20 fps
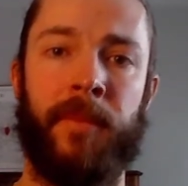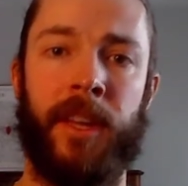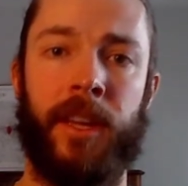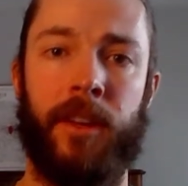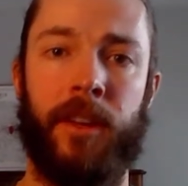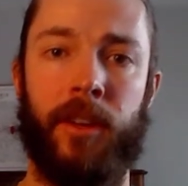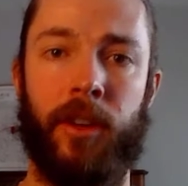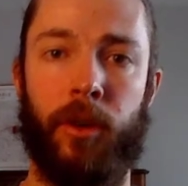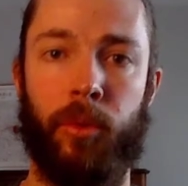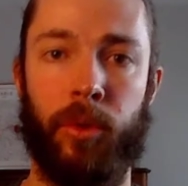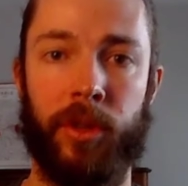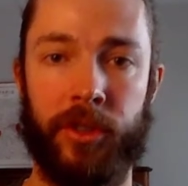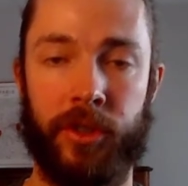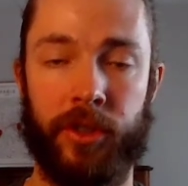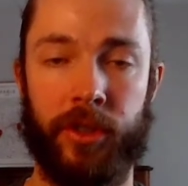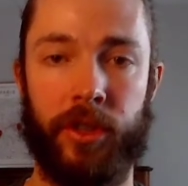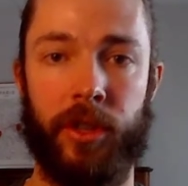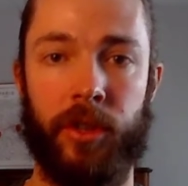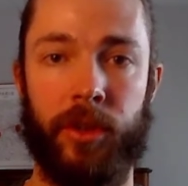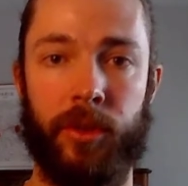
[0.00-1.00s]
which
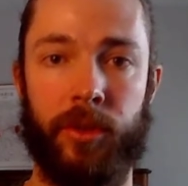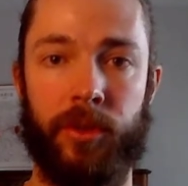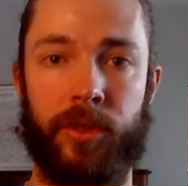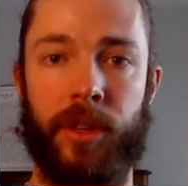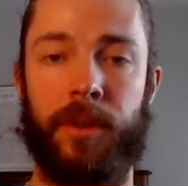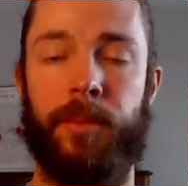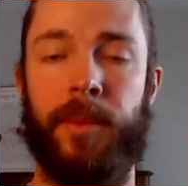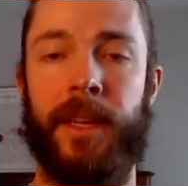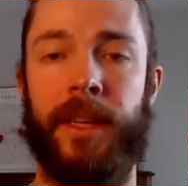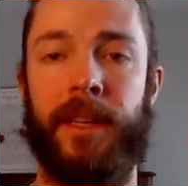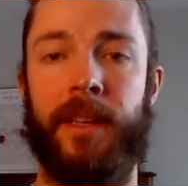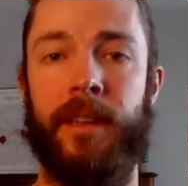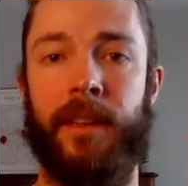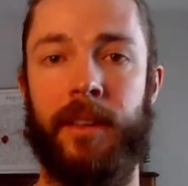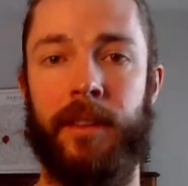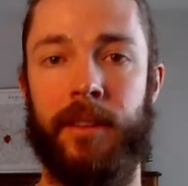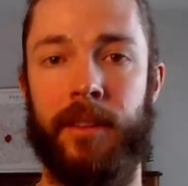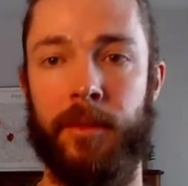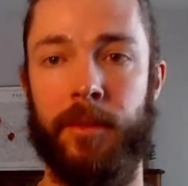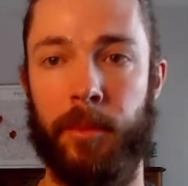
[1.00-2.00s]
SKUs are
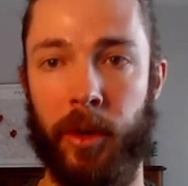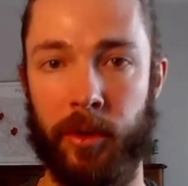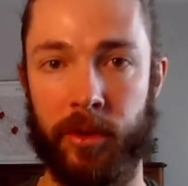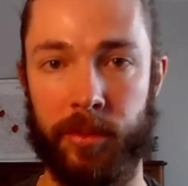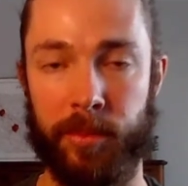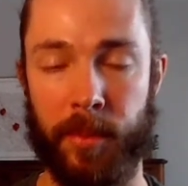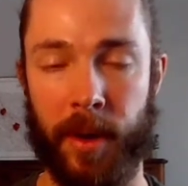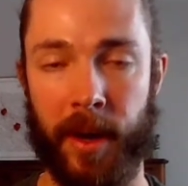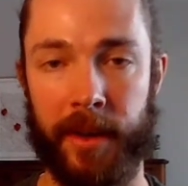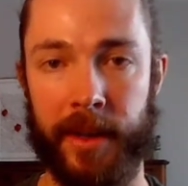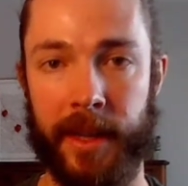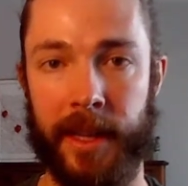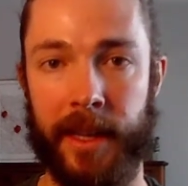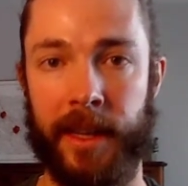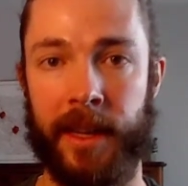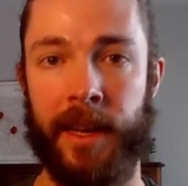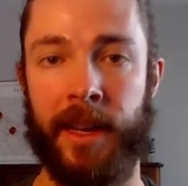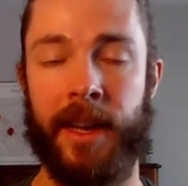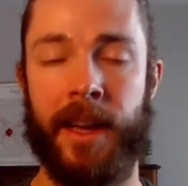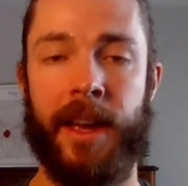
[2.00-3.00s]
making the most
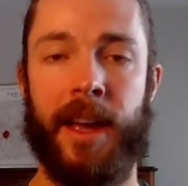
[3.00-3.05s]
money.